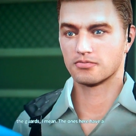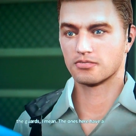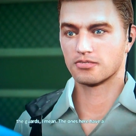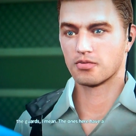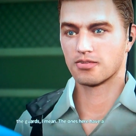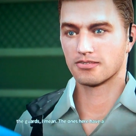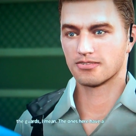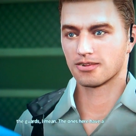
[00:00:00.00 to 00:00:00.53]
The
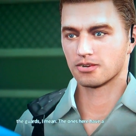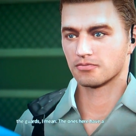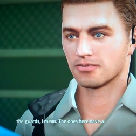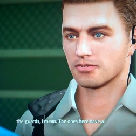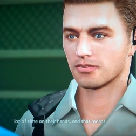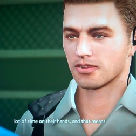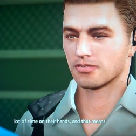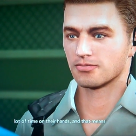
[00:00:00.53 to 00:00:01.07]
ones here have a
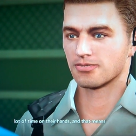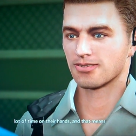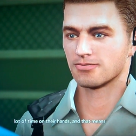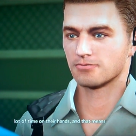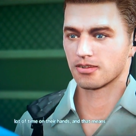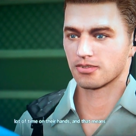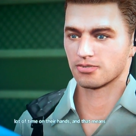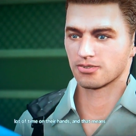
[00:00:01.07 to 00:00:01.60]
lot of
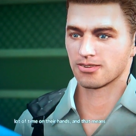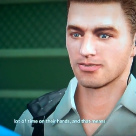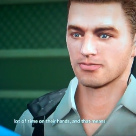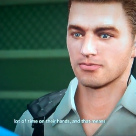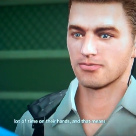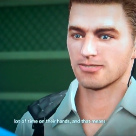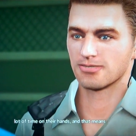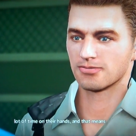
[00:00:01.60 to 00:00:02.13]
time on their
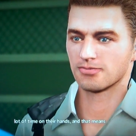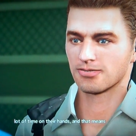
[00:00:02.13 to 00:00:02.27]
hands,